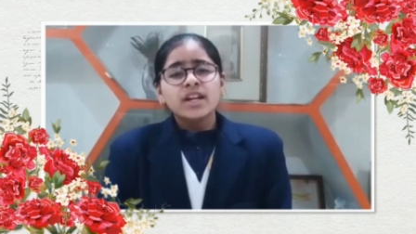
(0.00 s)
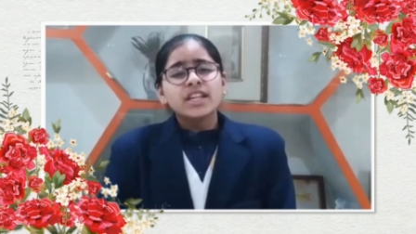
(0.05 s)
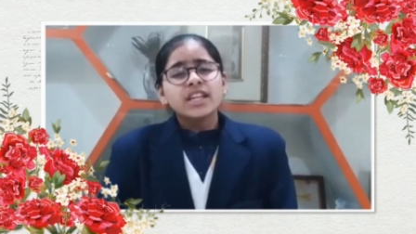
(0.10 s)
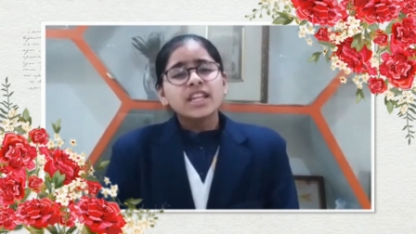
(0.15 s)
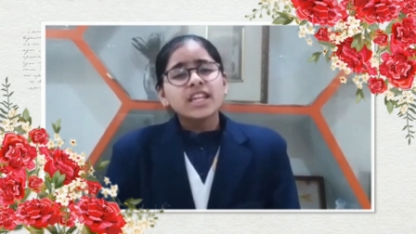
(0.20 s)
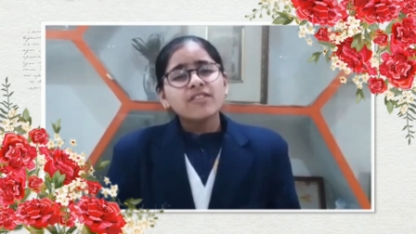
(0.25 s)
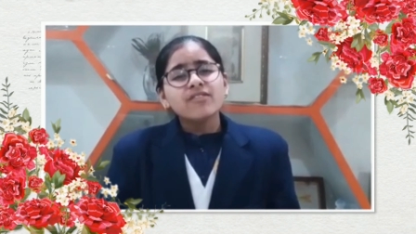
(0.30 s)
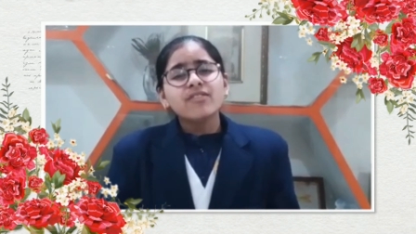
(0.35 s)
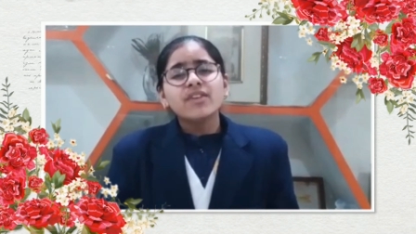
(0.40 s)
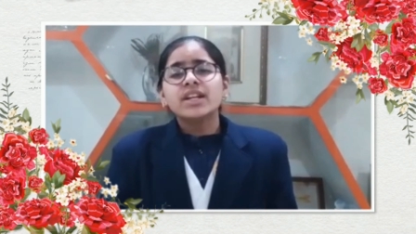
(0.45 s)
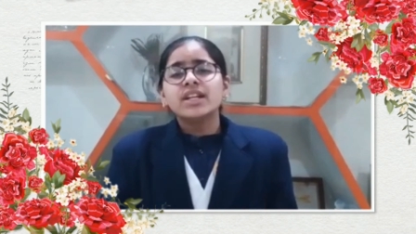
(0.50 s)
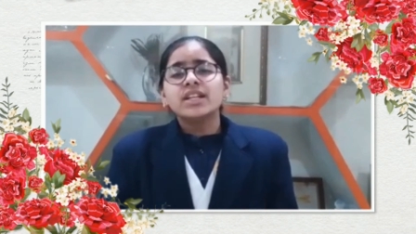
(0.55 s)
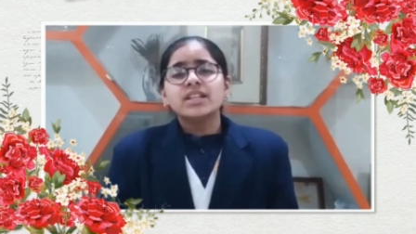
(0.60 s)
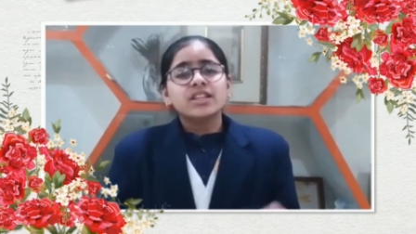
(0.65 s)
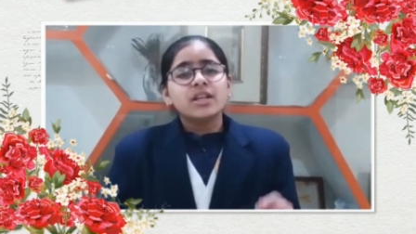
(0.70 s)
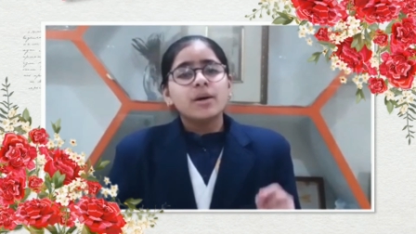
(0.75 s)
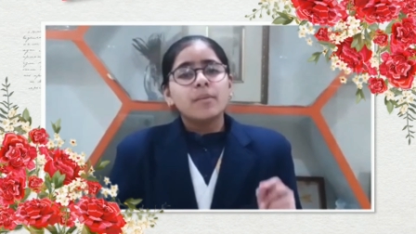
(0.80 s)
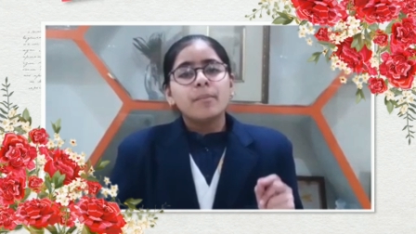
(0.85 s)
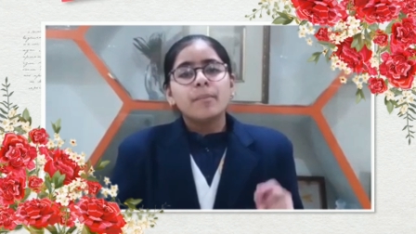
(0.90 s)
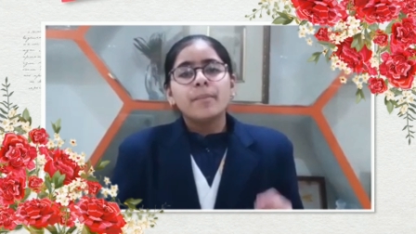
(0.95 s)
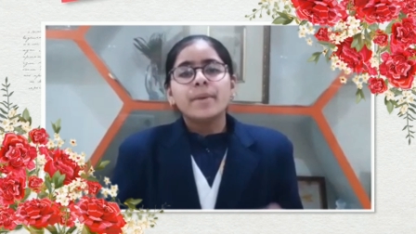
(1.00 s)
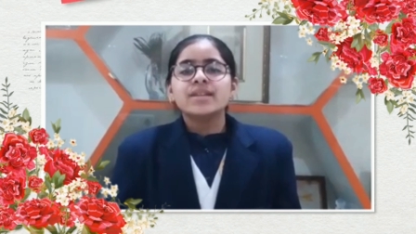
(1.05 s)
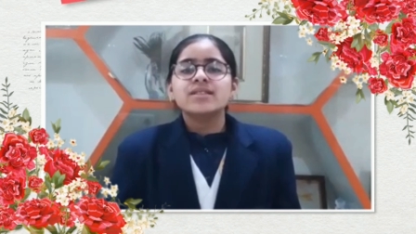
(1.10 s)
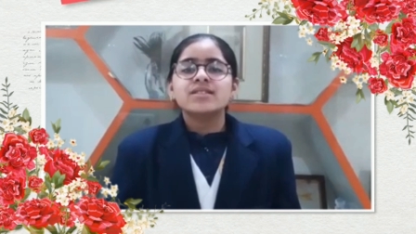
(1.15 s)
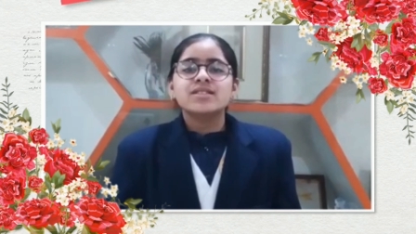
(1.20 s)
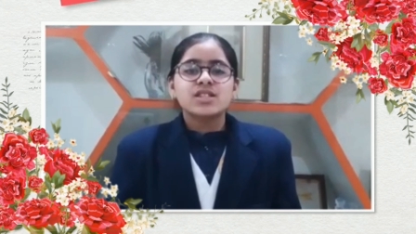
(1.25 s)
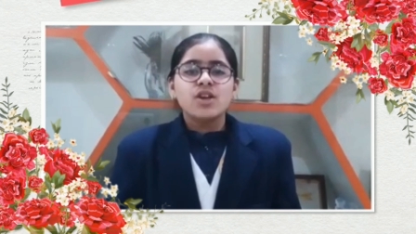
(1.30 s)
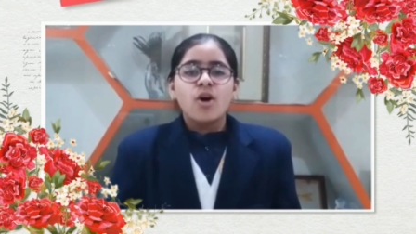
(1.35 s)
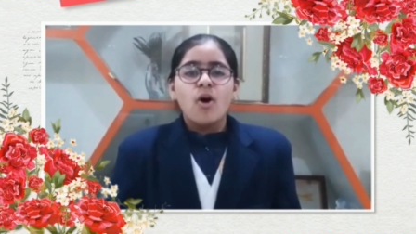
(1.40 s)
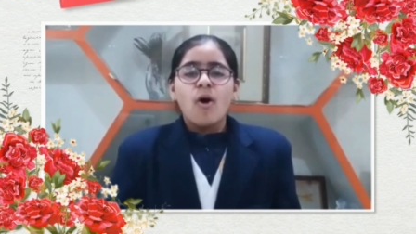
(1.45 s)
even in the
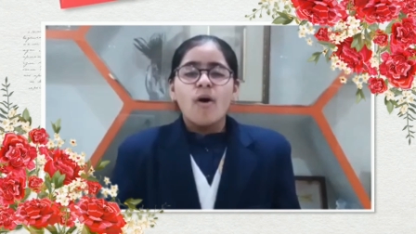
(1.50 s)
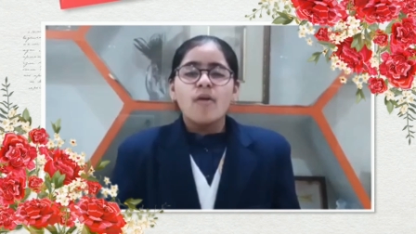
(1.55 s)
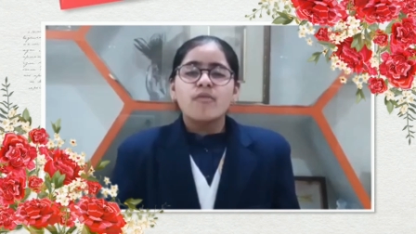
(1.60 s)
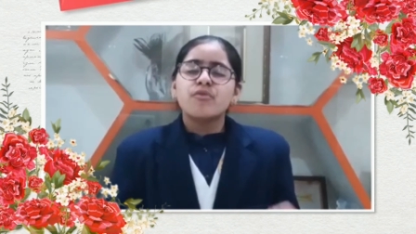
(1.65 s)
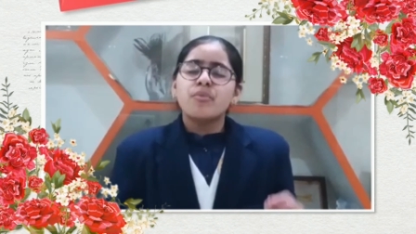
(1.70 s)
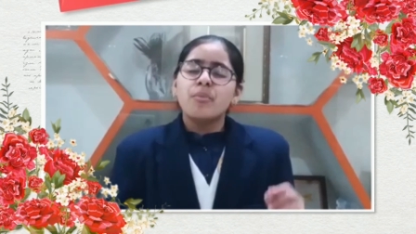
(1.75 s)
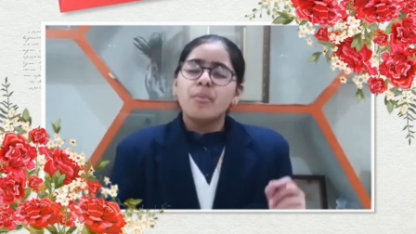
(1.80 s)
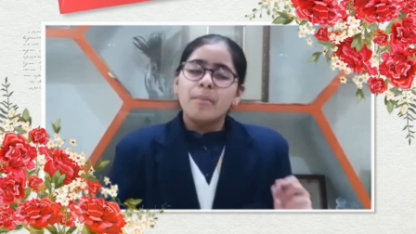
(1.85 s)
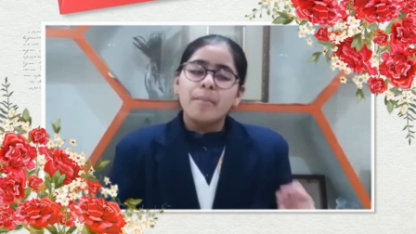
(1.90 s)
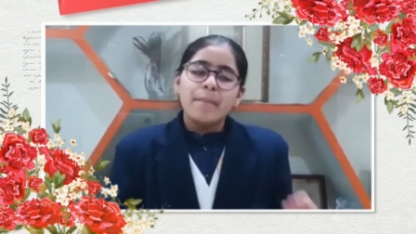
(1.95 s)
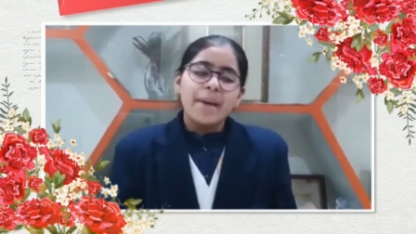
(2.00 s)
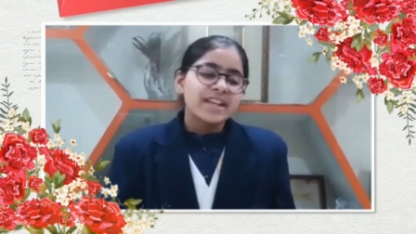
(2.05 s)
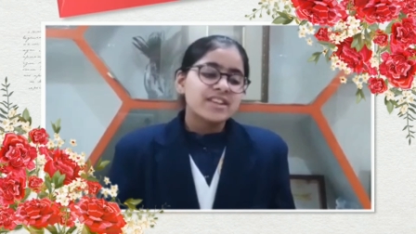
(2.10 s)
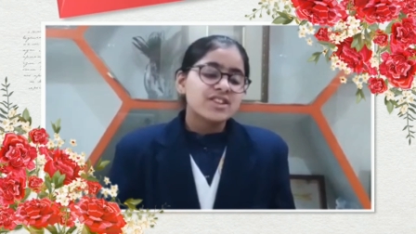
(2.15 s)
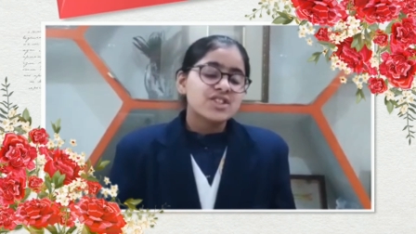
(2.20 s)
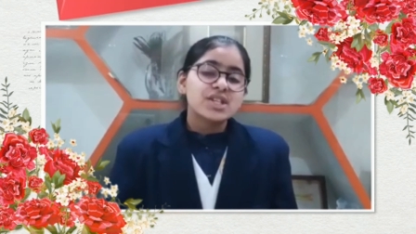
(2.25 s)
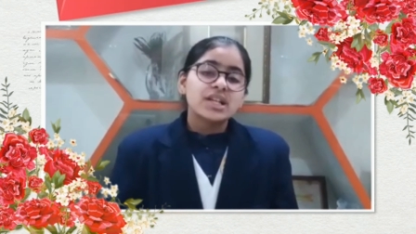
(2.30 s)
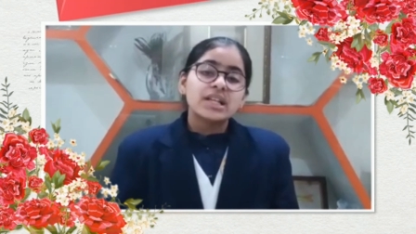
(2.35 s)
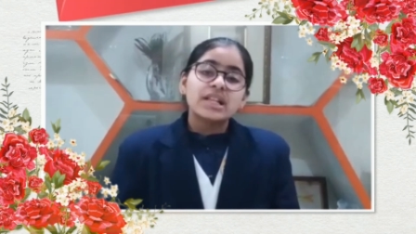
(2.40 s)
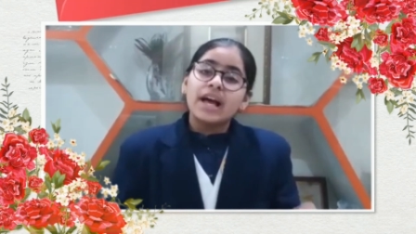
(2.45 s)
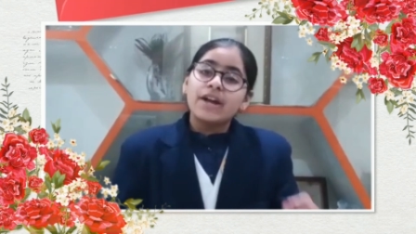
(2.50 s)
midst of mental